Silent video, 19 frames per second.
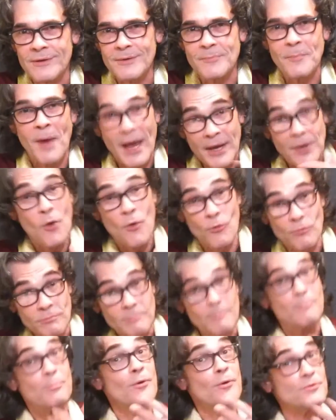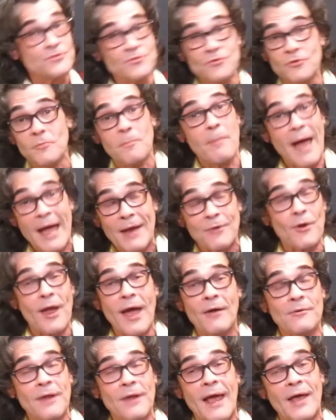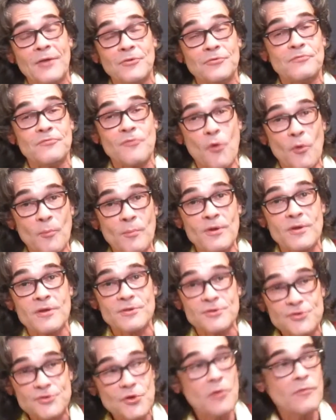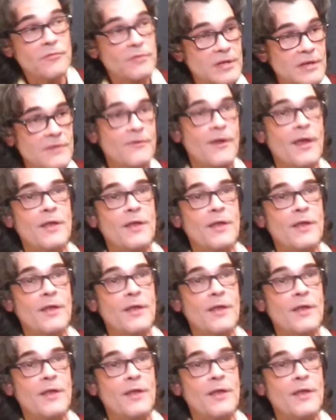My own personal background as a former conservative,